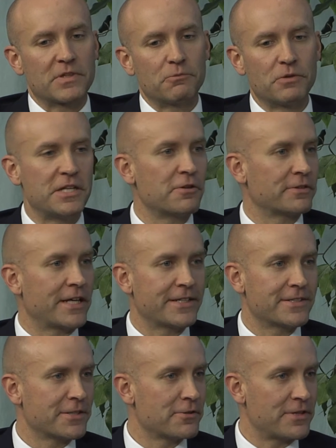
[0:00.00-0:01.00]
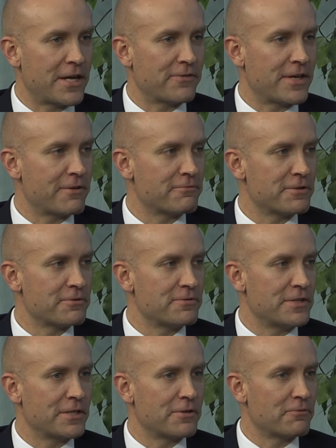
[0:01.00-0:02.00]
We don't like to go down that road.
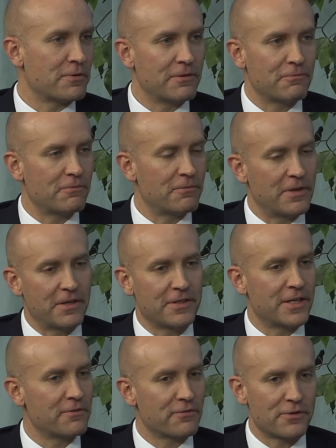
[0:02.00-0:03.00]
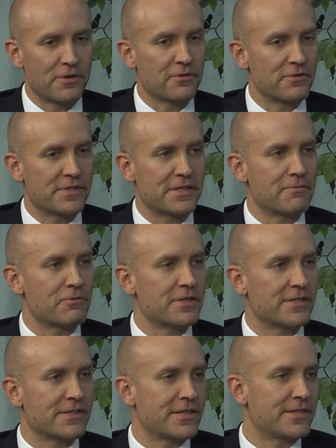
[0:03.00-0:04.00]
You know, we, again, for all those same
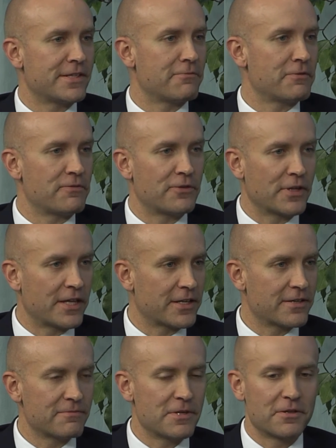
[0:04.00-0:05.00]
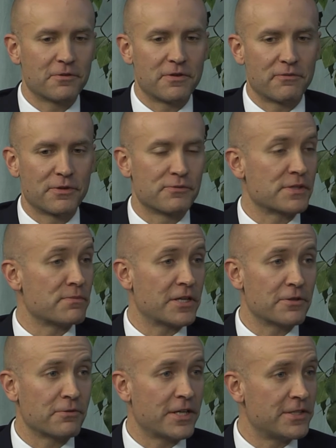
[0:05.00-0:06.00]
reasons I said, we feel like, you know, if there was a
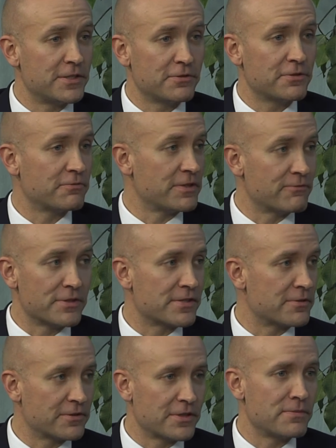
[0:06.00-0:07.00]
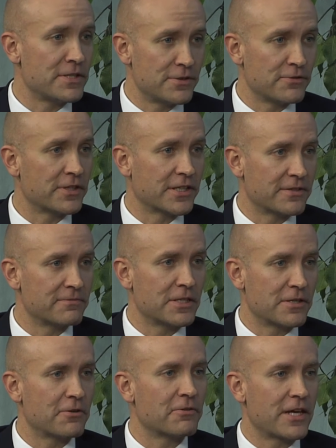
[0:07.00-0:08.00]
better way to do it, we would certainly be doing it. You
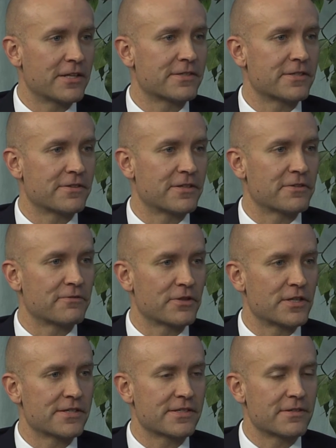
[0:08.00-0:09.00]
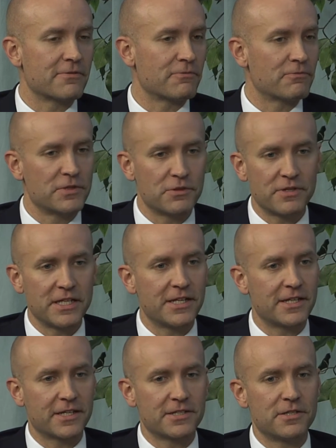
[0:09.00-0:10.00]
know, that's the thing for us. And do we
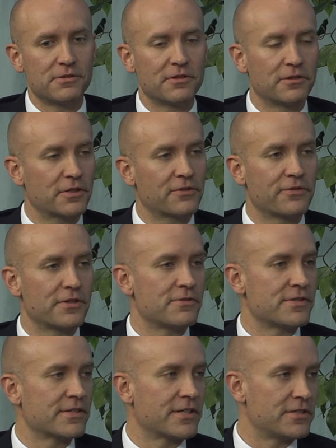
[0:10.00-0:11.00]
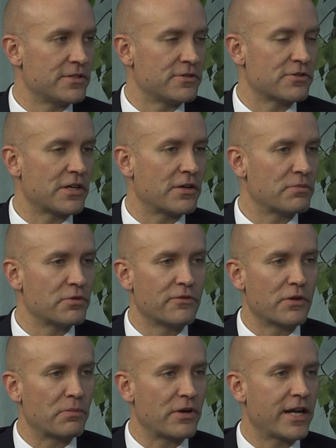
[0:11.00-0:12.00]
need to continue to look for those and continue to try to improve
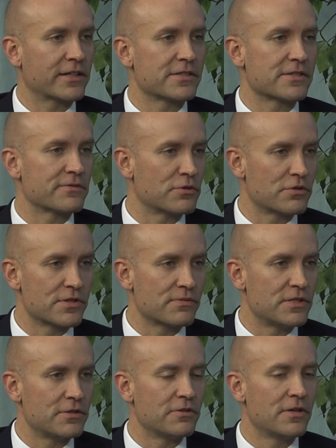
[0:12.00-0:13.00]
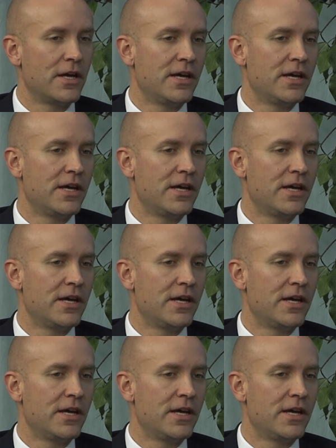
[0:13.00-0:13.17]
our practice? Of course we do.